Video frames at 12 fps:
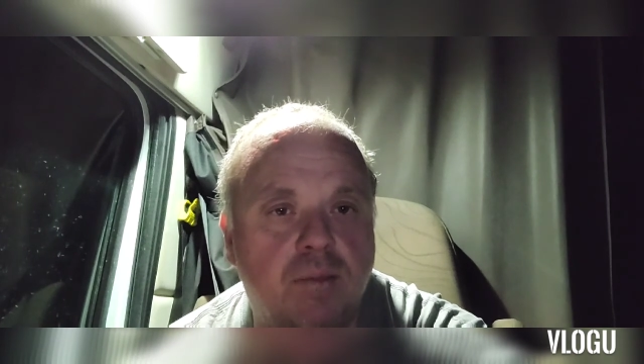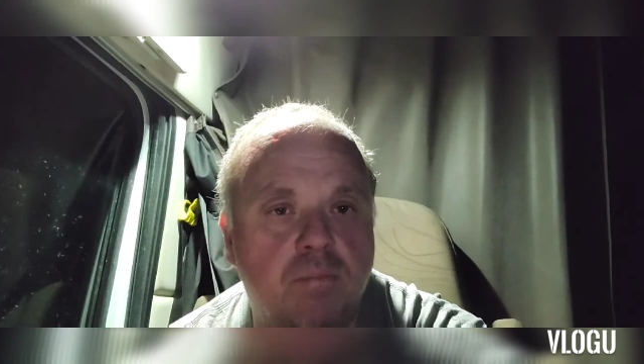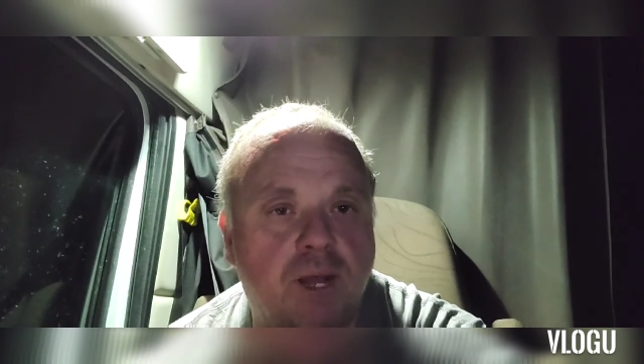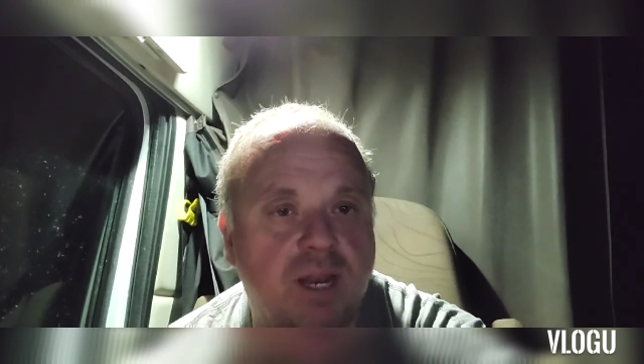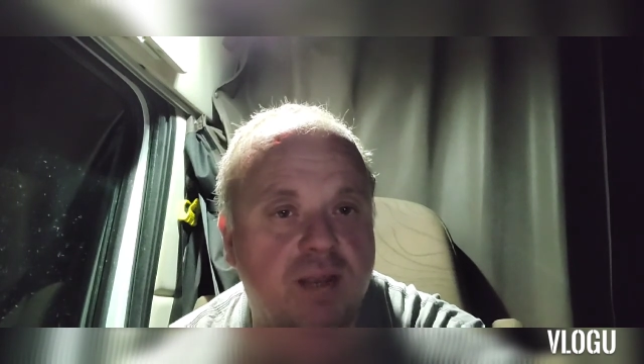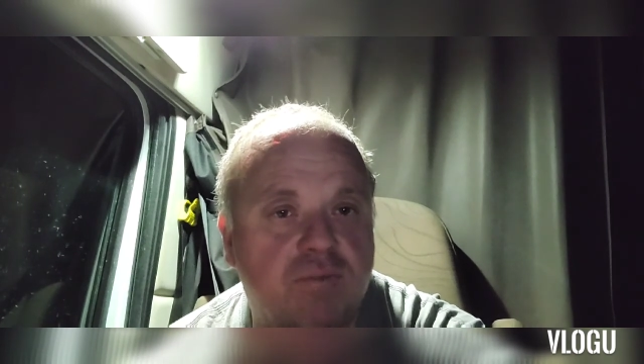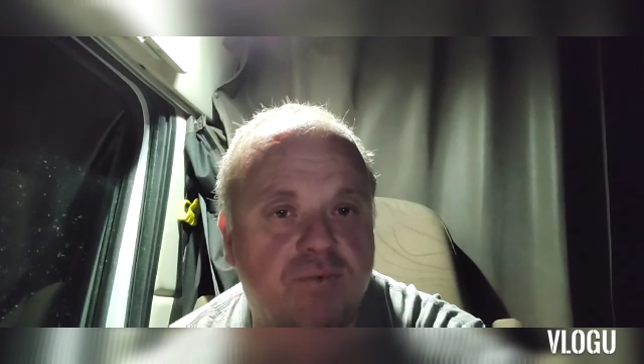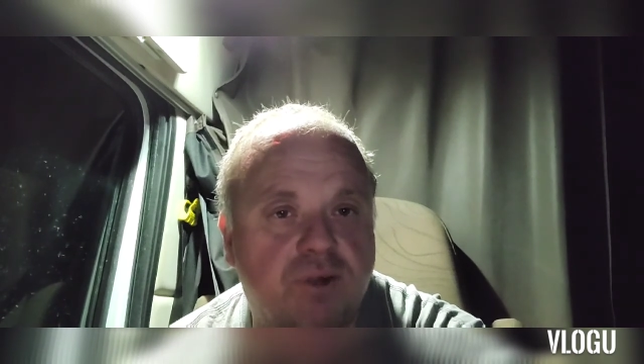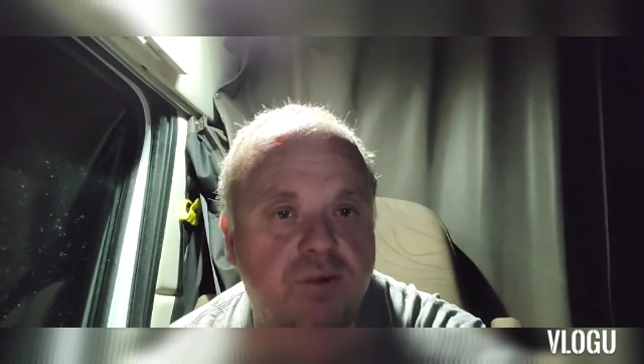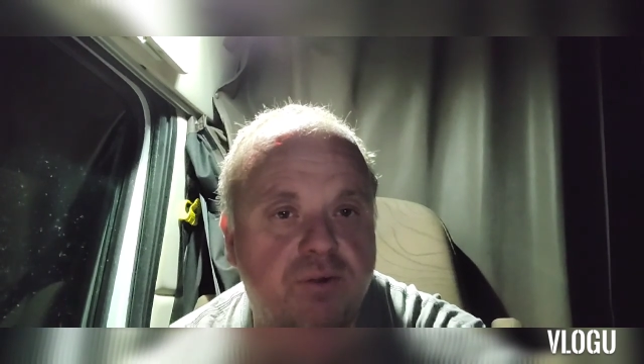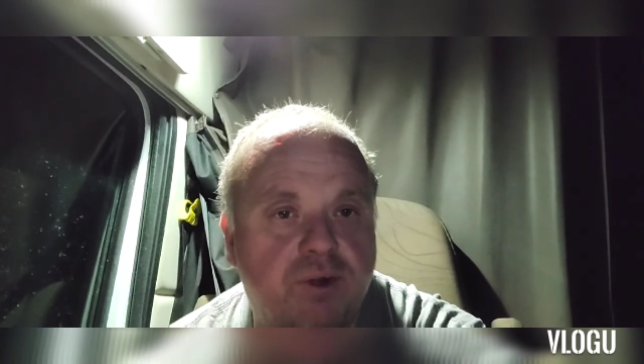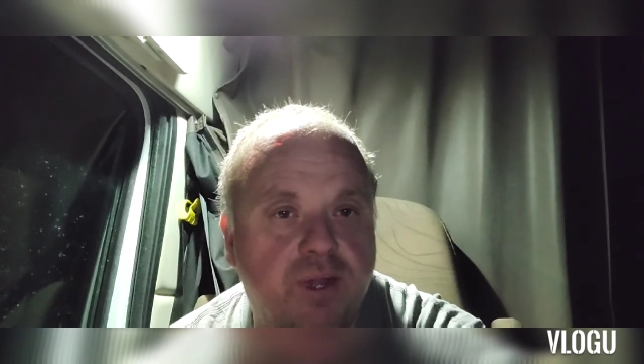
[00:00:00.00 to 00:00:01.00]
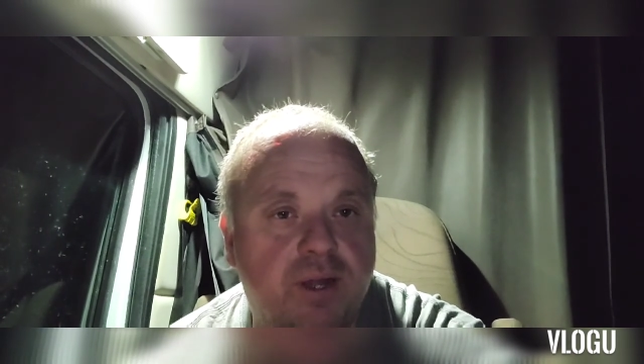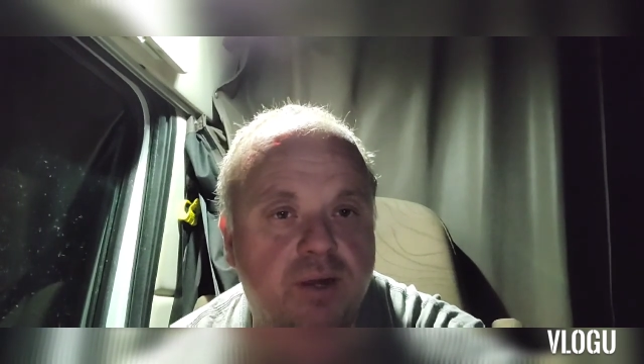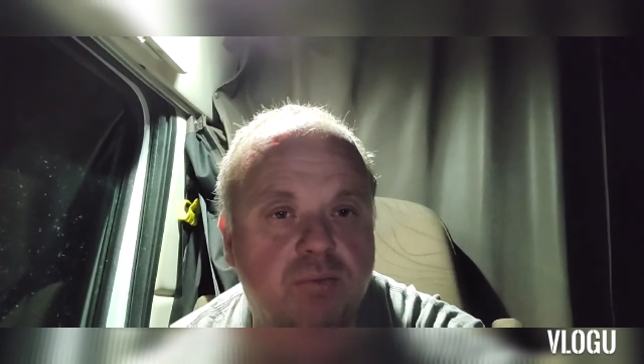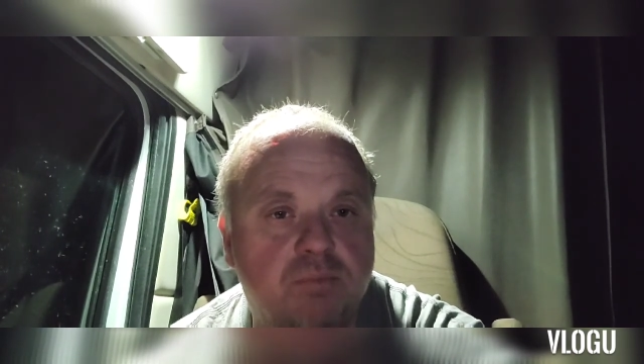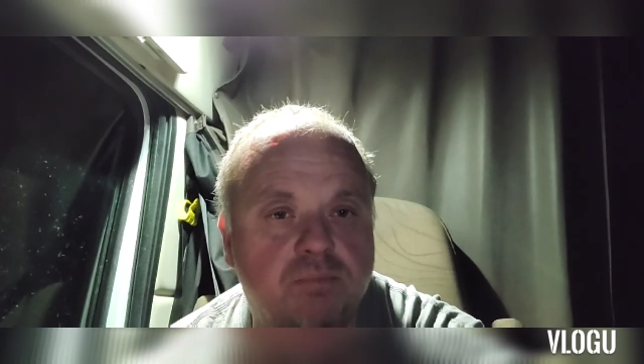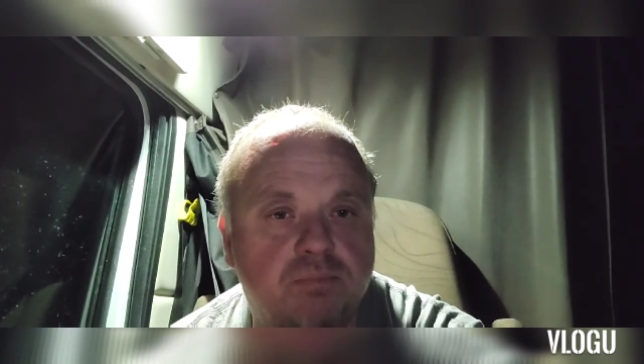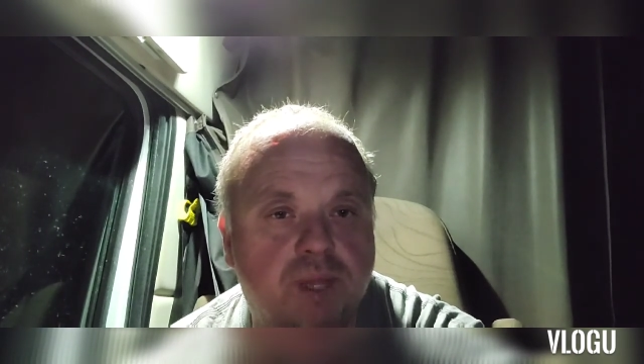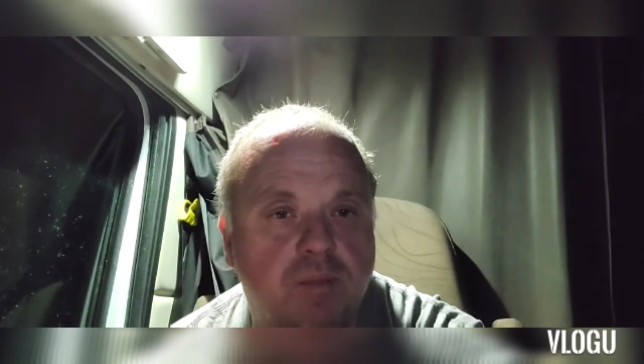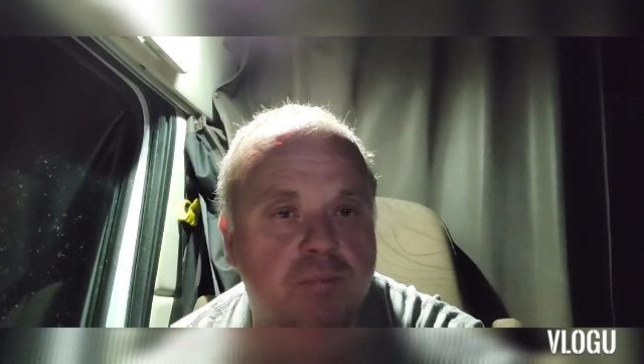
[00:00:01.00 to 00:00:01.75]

I love Roadrunner.